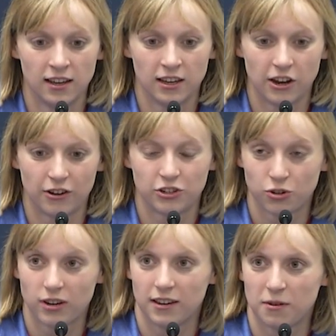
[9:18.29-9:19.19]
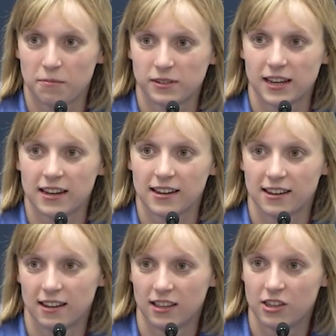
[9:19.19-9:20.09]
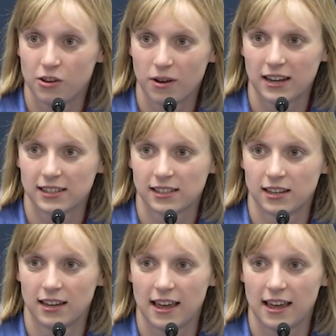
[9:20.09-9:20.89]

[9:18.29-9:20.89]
you know, enjoy representing the U.S.